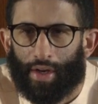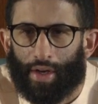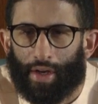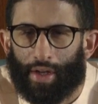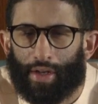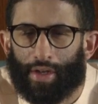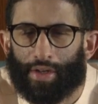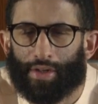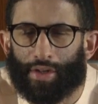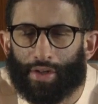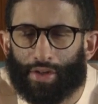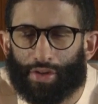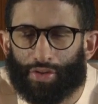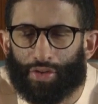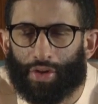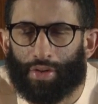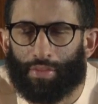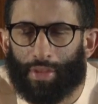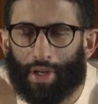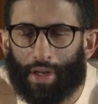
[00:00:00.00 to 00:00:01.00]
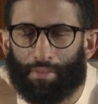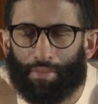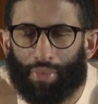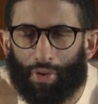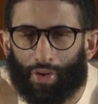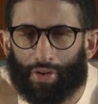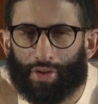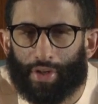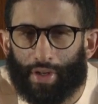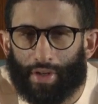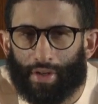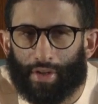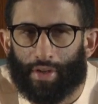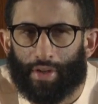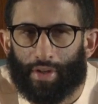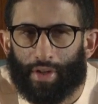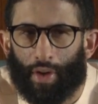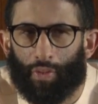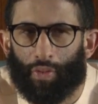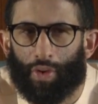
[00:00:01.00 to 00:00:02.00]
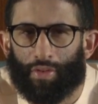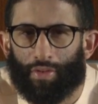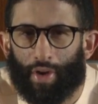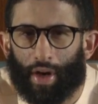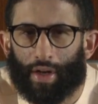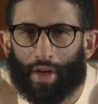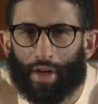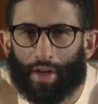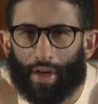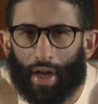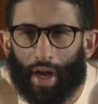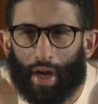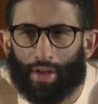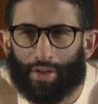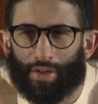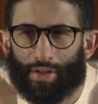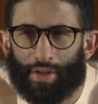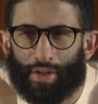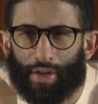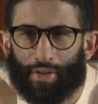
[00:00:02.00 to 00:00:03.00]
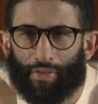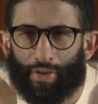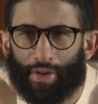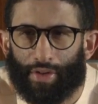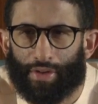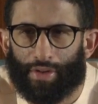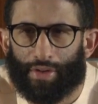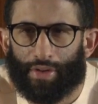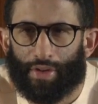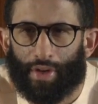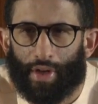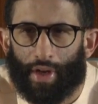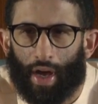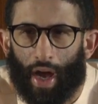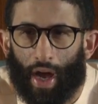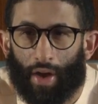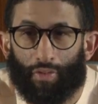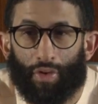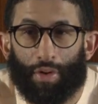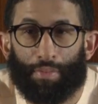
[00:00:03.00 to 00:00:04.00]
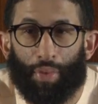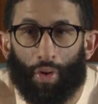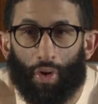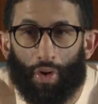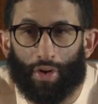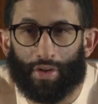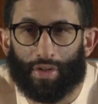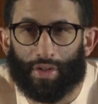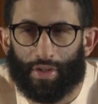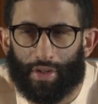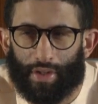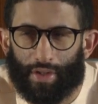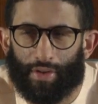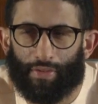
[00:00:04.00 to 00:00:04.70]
It is extremely important that we recognize the difference and report the